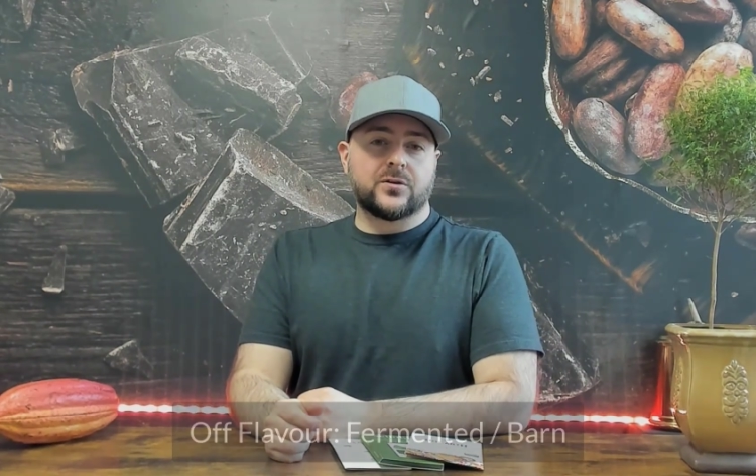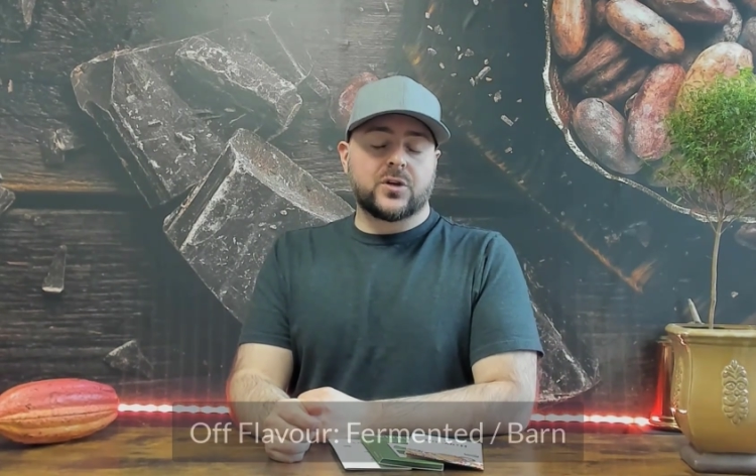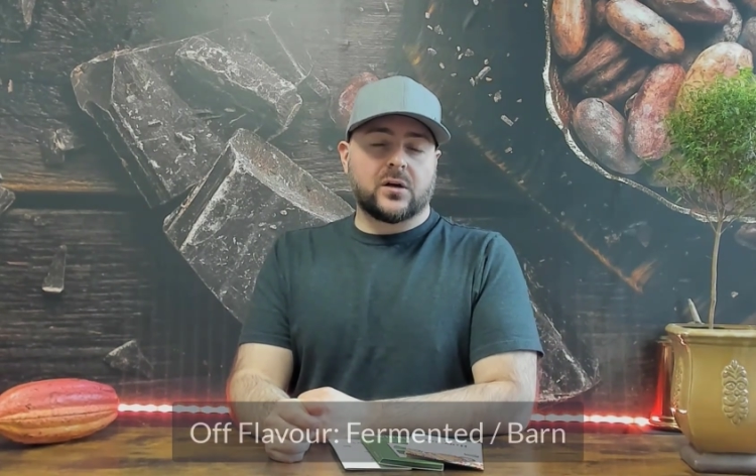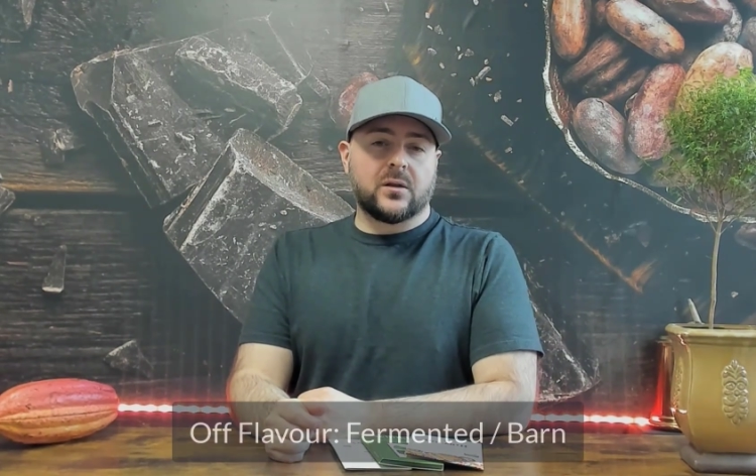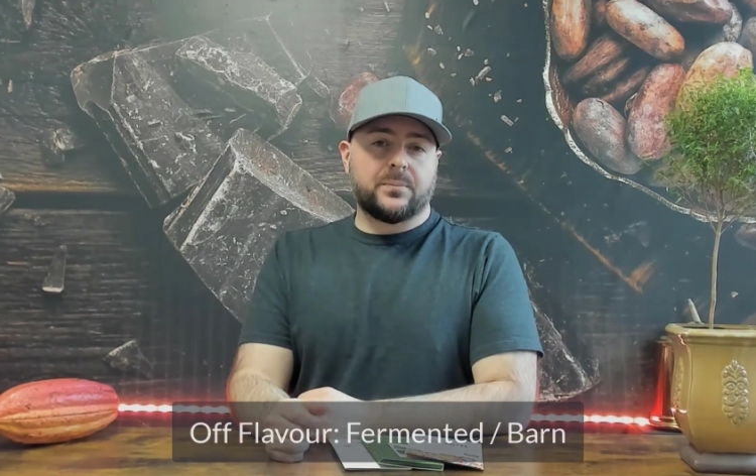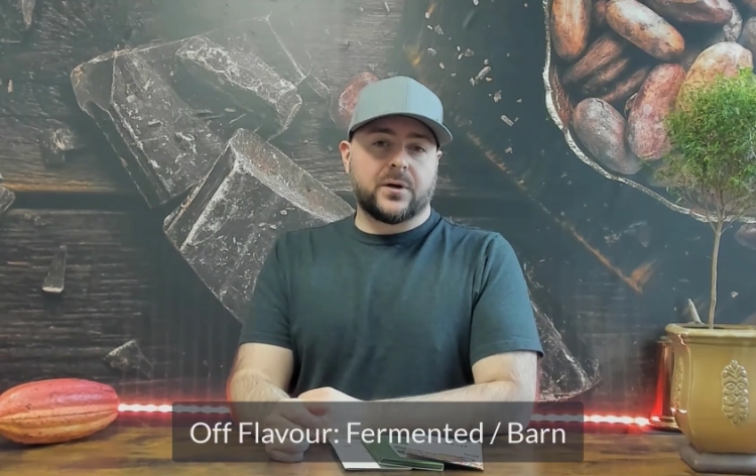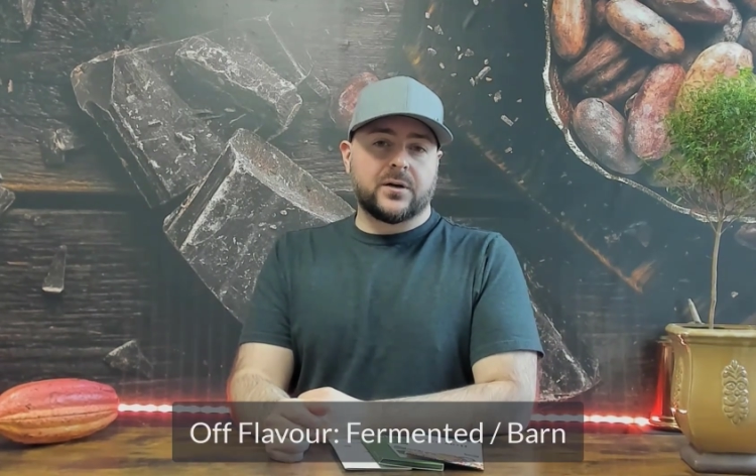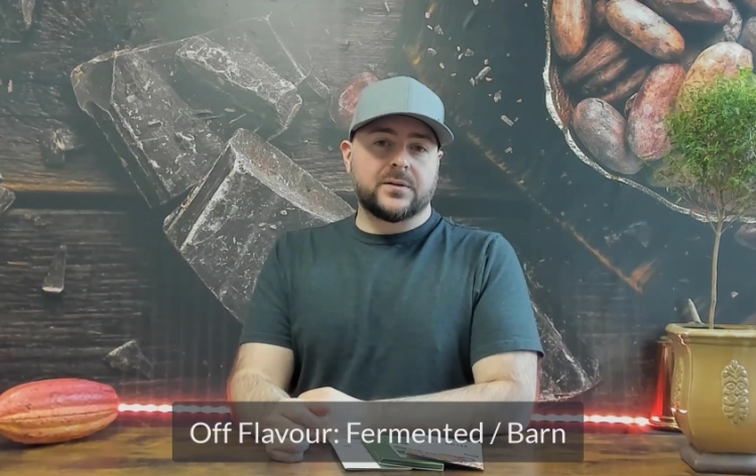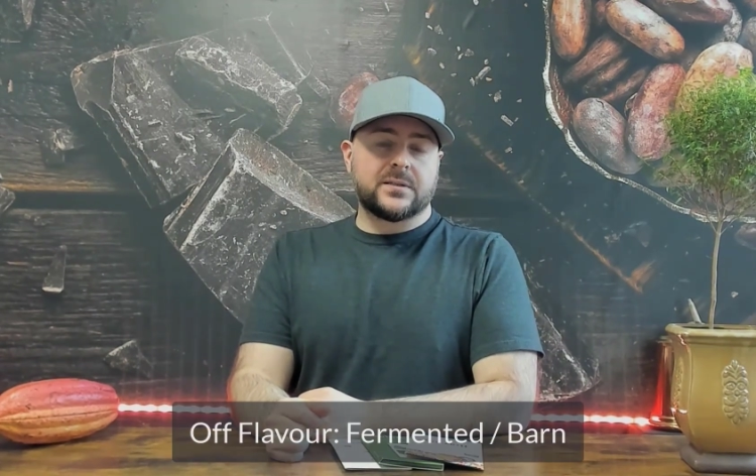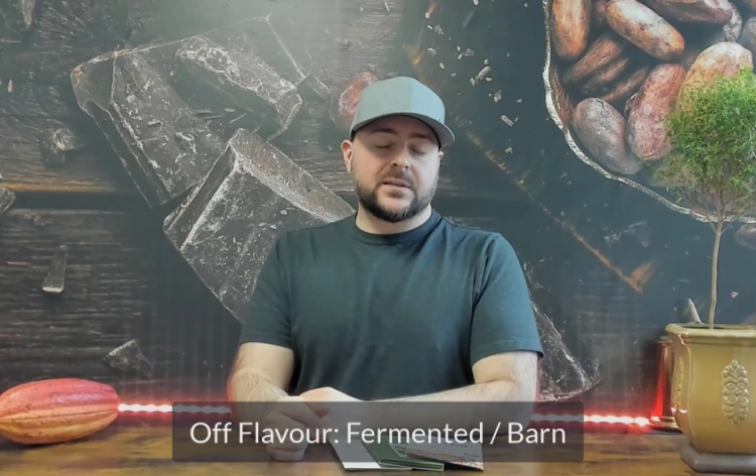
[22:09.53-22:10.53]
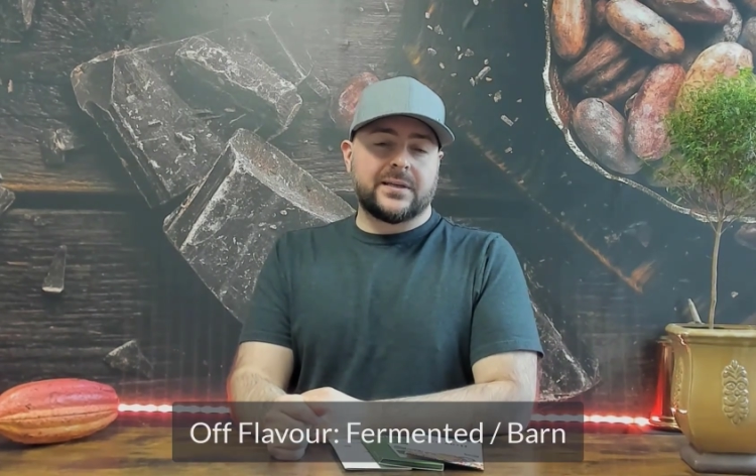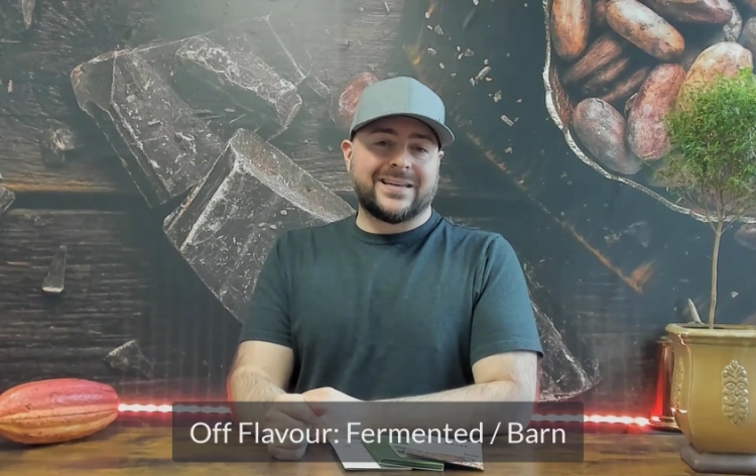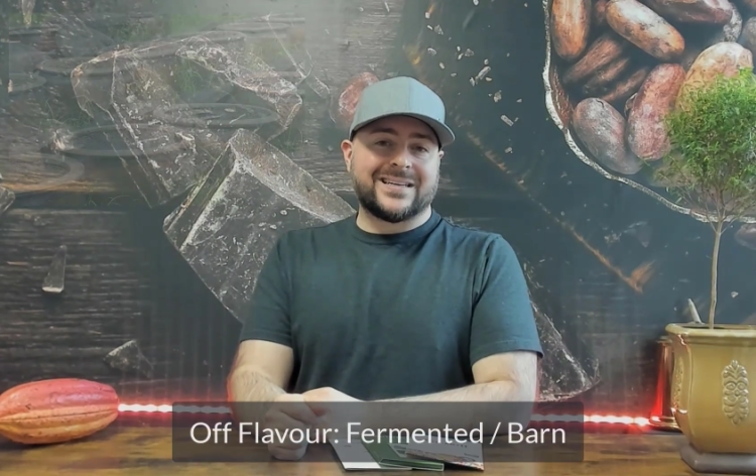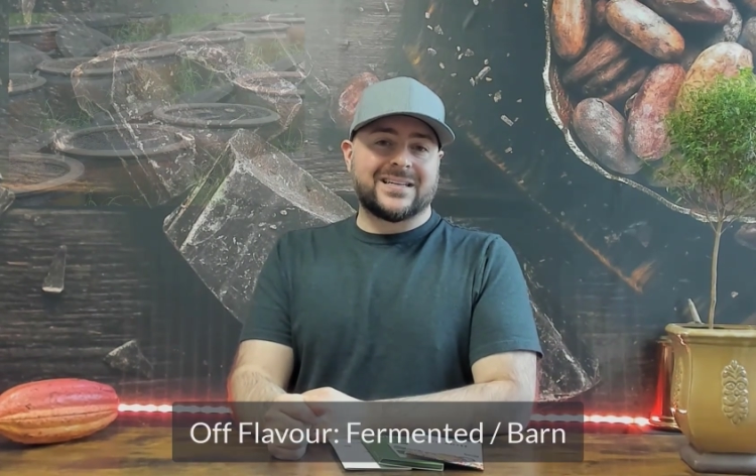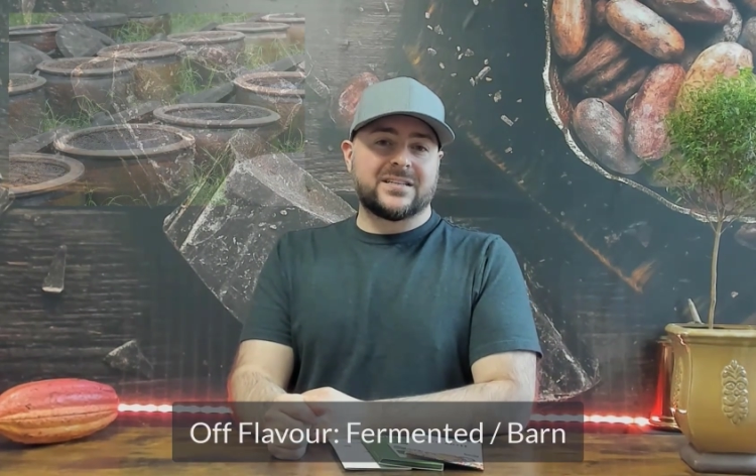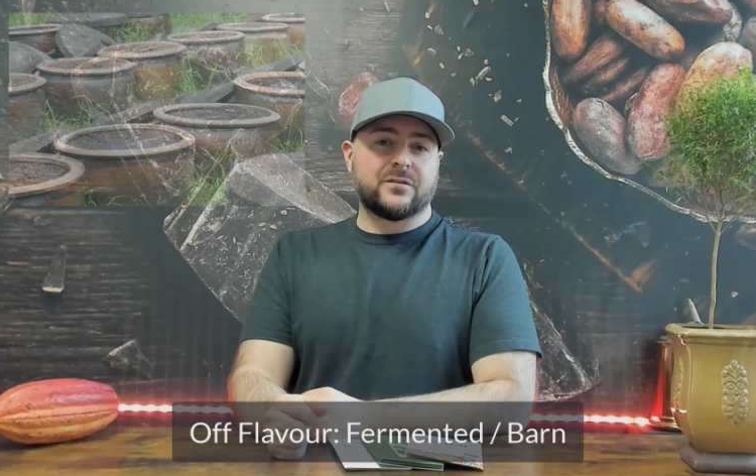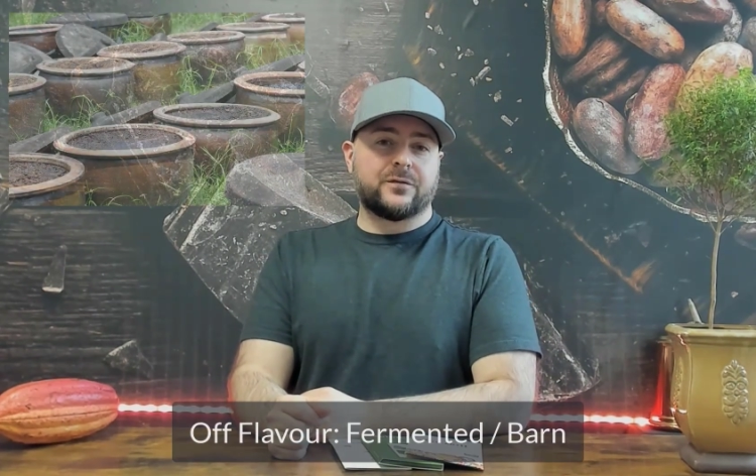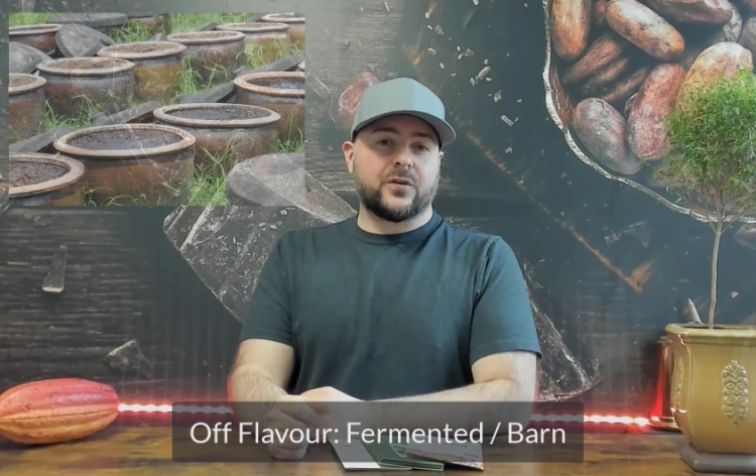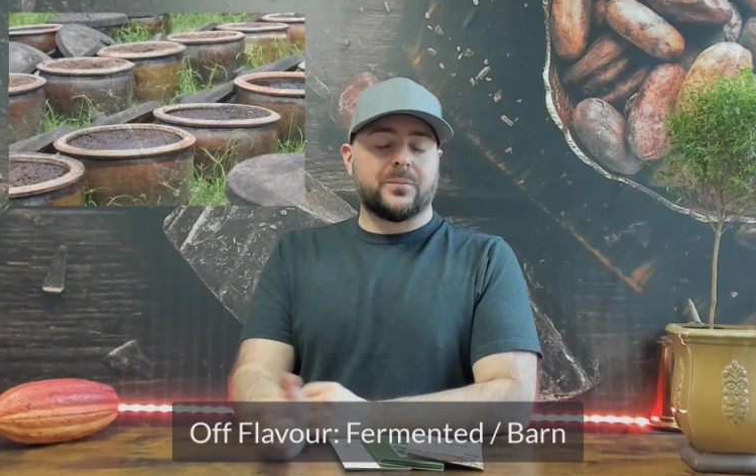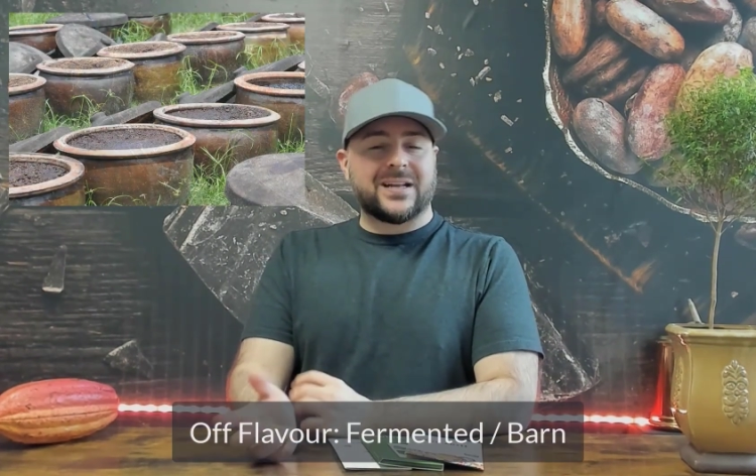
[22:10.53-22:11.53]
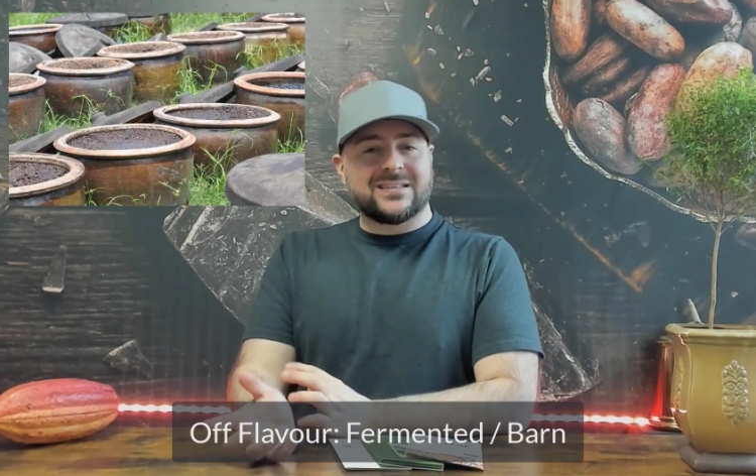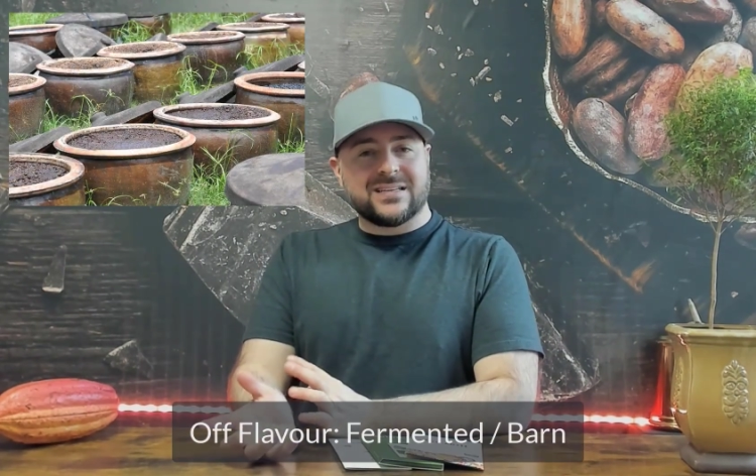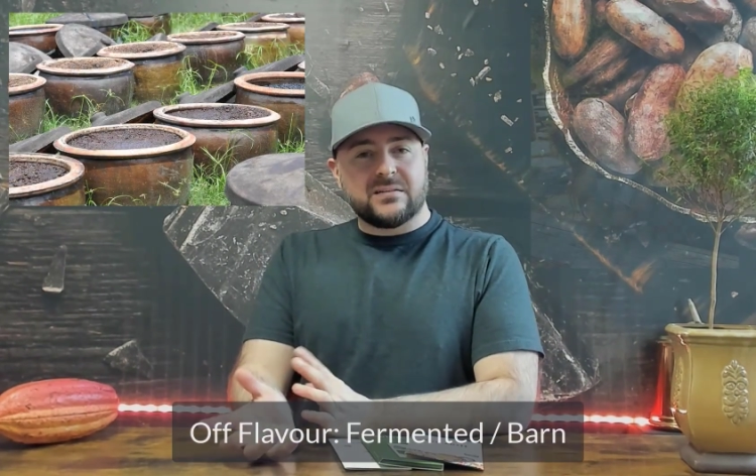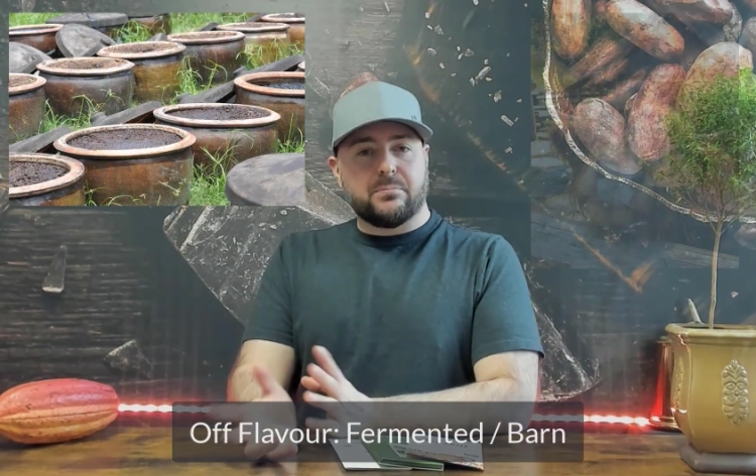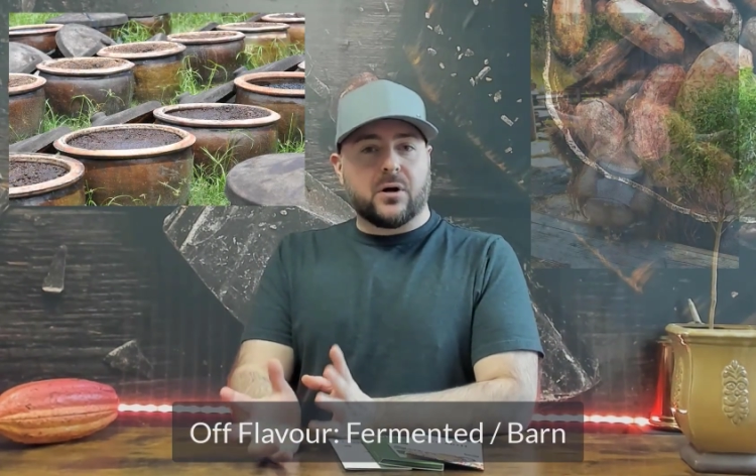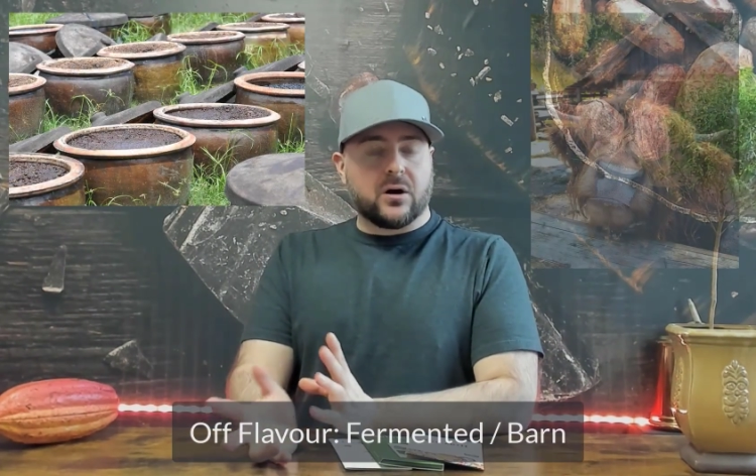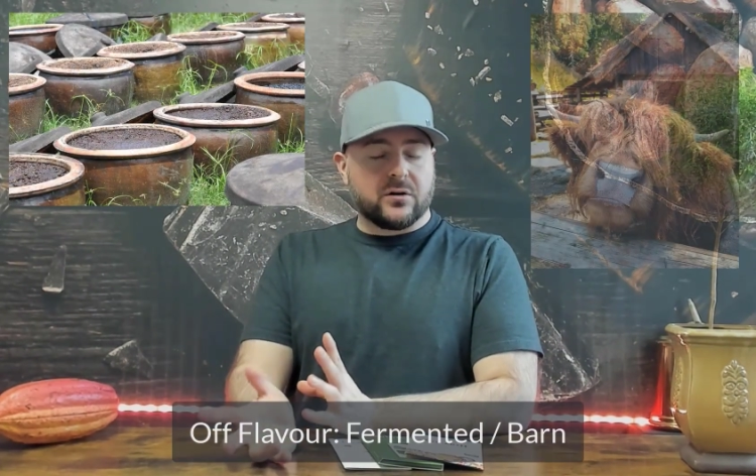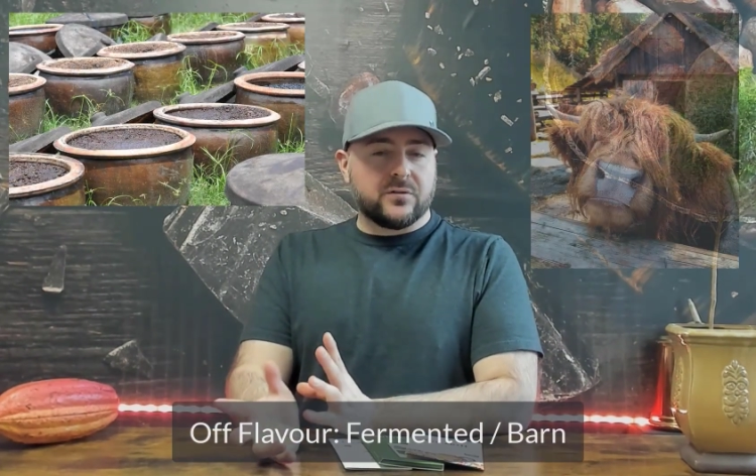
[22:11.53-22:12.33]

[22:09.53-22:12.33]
chocolate bars is fermented barn